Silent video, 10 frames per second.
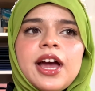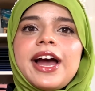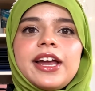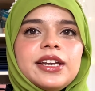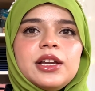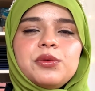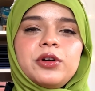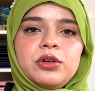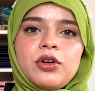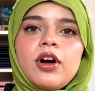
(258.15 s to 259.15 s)
I really
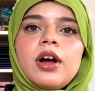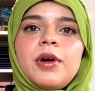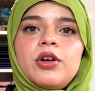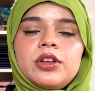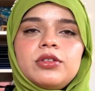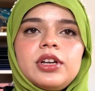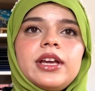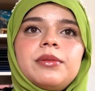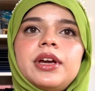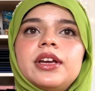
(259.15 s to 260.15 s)
want to talk about, you know,
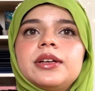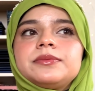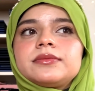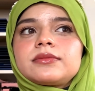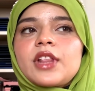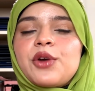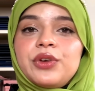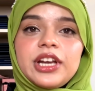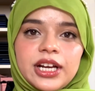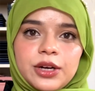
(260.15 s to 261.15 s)
like my
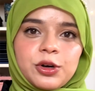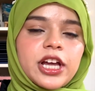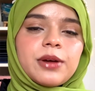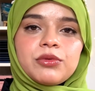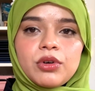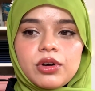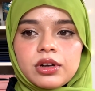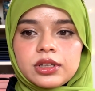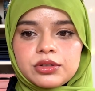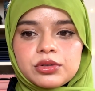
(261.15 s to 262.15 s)
field, what I'm
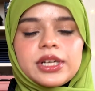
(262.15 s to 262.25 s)
on to.